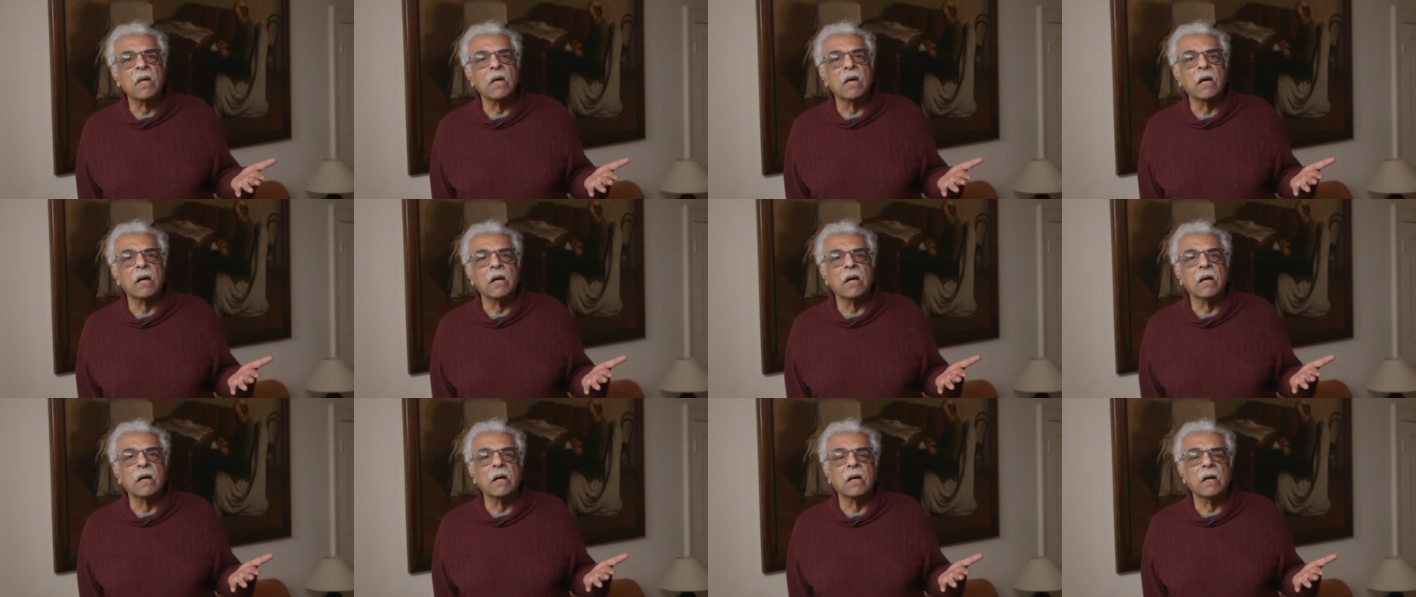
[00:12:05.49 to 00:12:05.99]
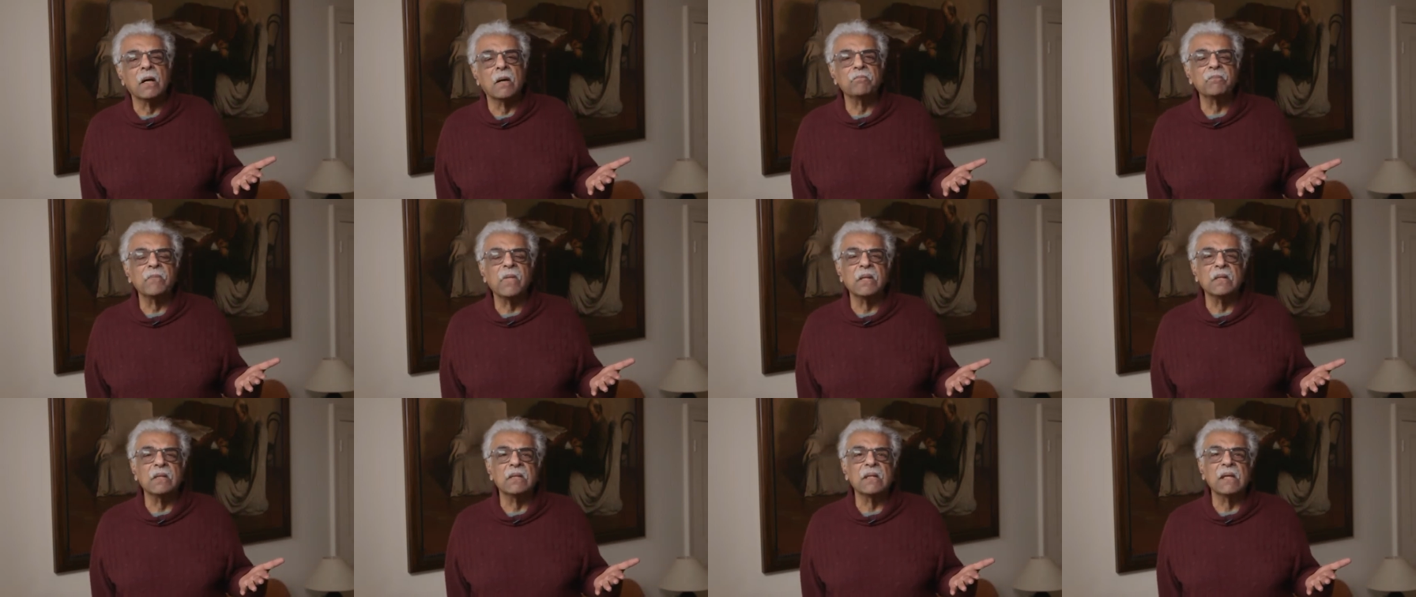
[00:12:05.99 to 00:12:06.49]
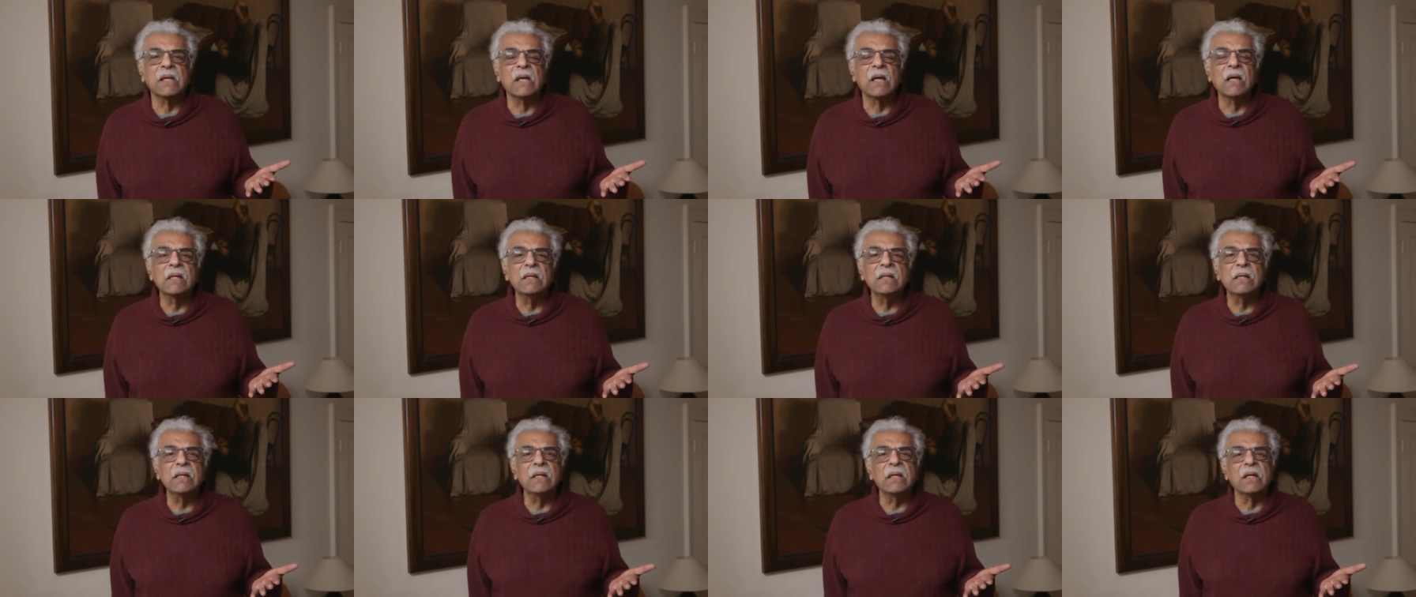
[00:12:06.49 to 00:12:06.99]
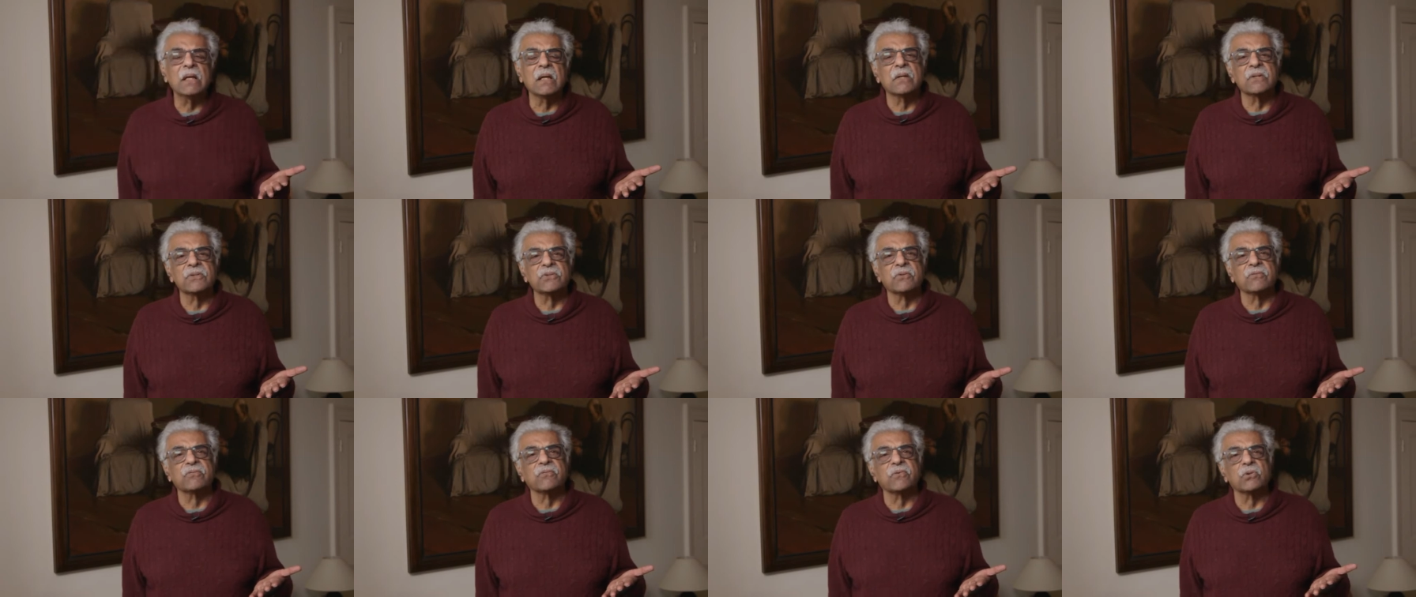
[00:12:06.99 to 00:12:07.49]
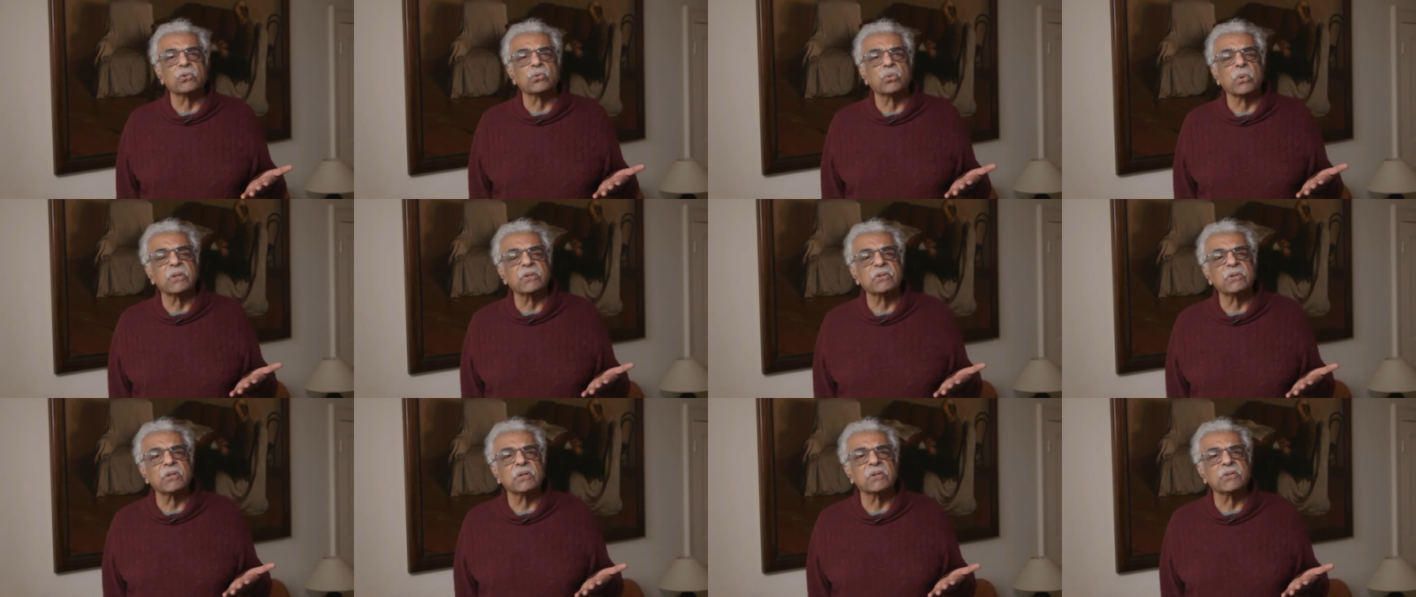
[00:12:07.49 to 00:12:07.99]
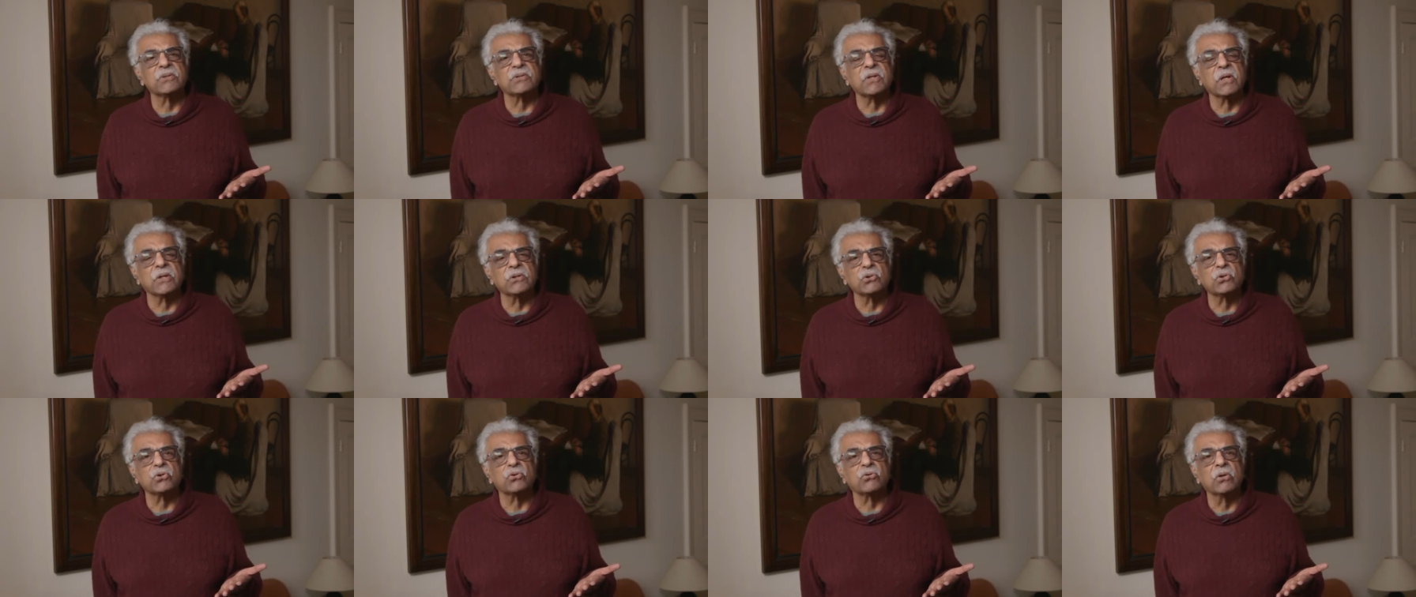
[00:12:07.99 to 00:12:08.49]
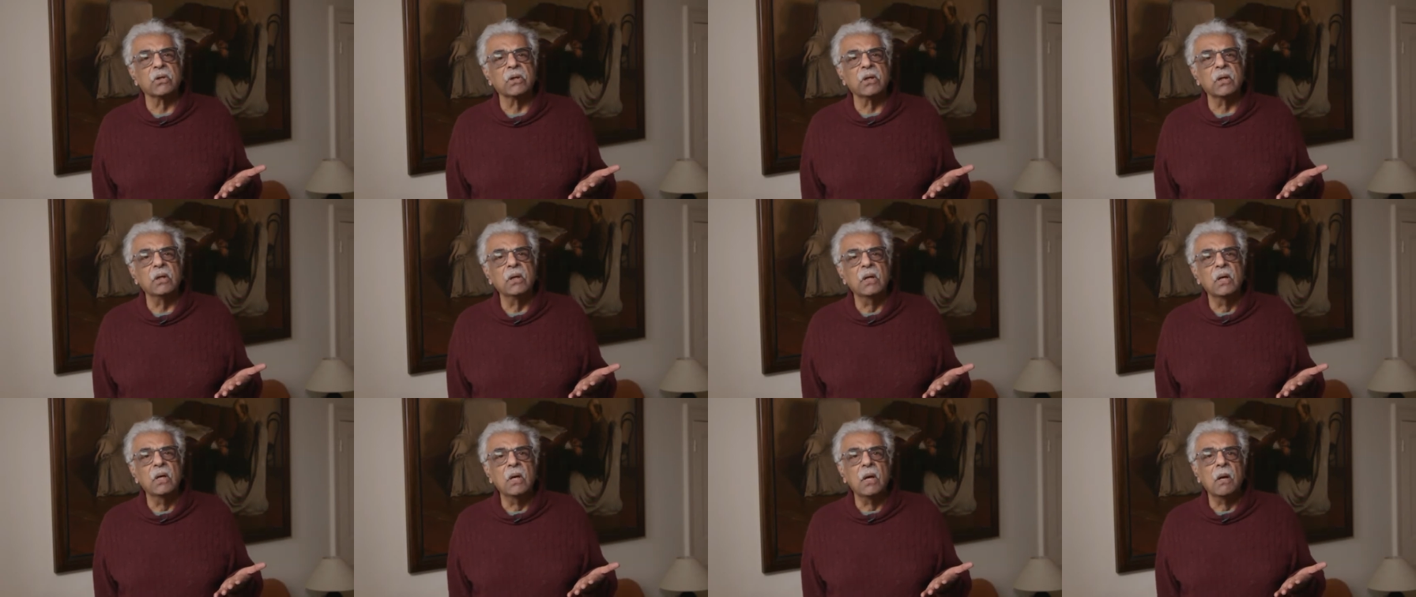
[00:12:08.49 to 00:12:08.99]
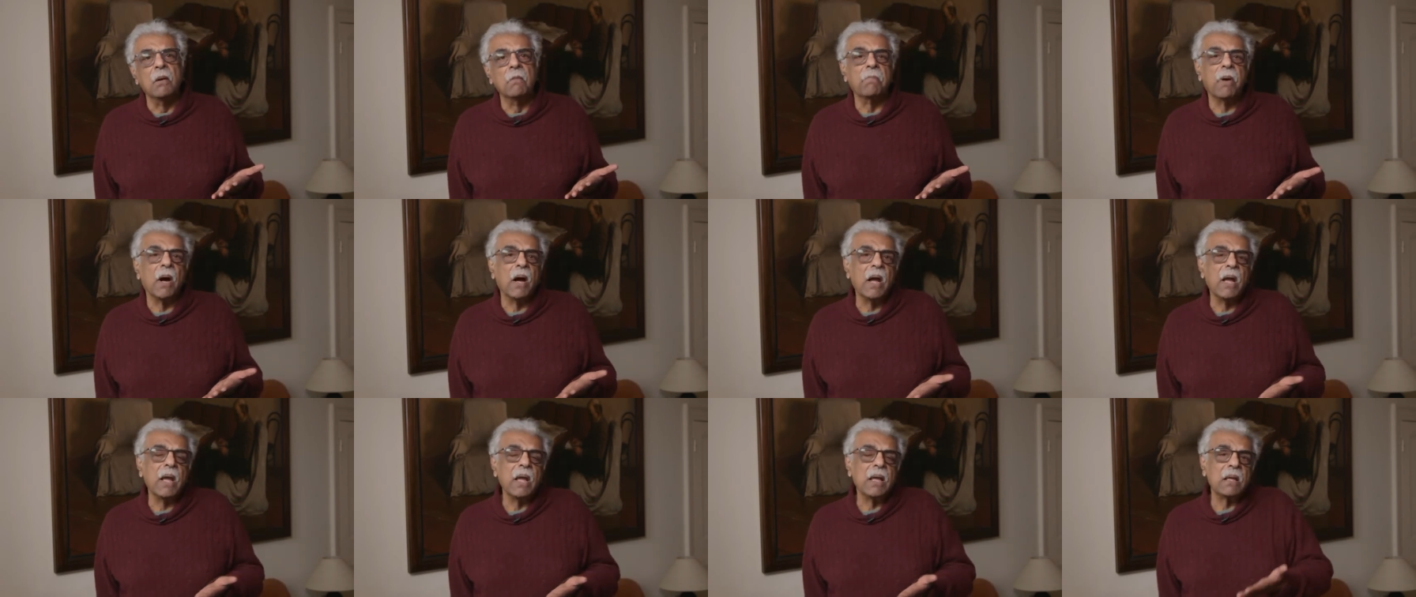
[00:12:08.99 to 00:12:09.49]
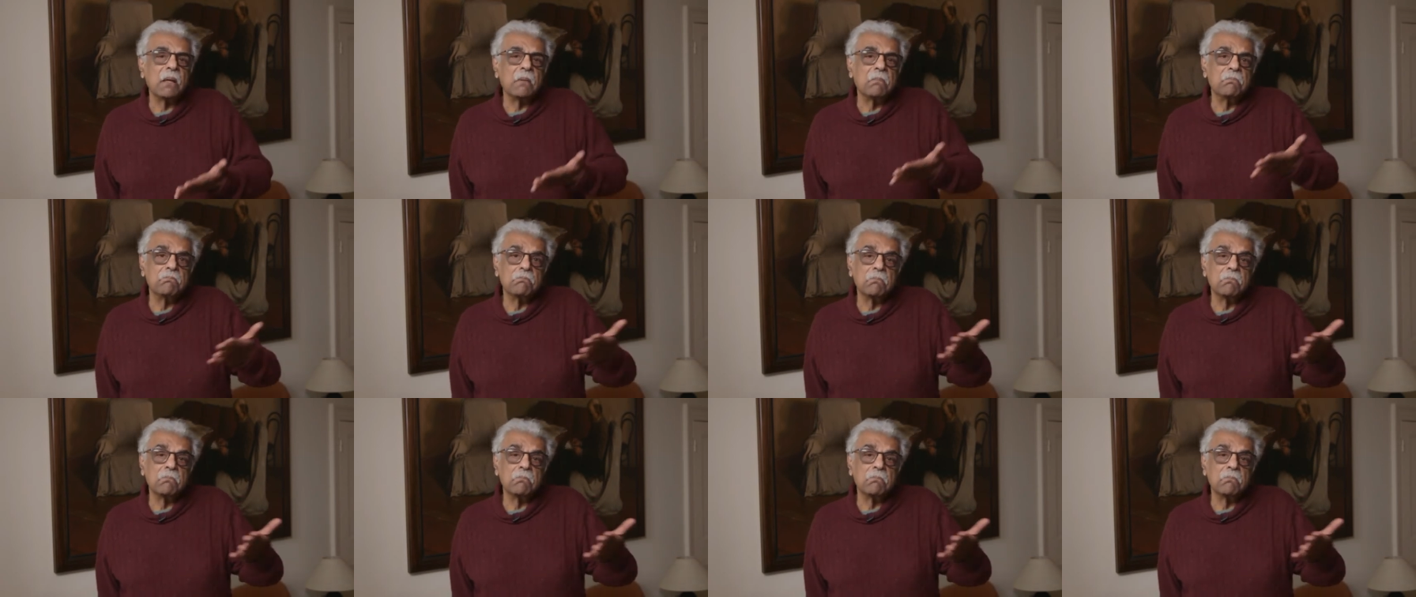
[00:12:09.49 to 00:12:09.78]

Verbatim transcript: in the early years of the 20th century by